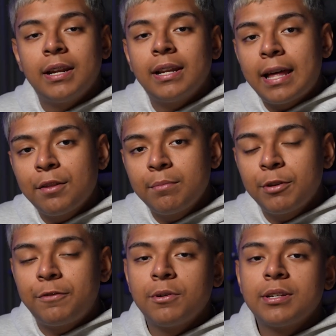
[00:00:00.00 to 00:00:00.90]
and allow them
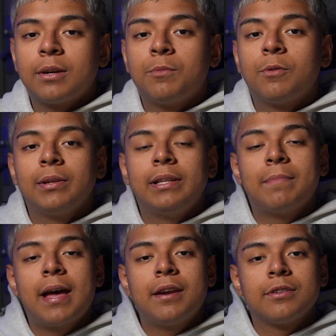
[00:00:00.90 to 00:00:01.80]
to focus on what really
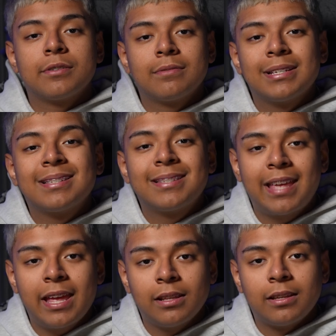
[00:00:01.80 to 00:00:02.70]
matters,
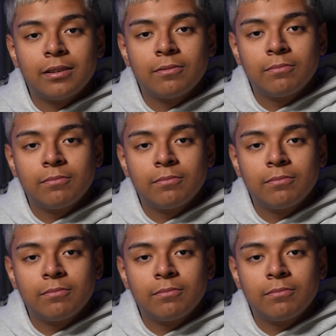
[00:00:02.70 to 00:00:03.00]
scaling.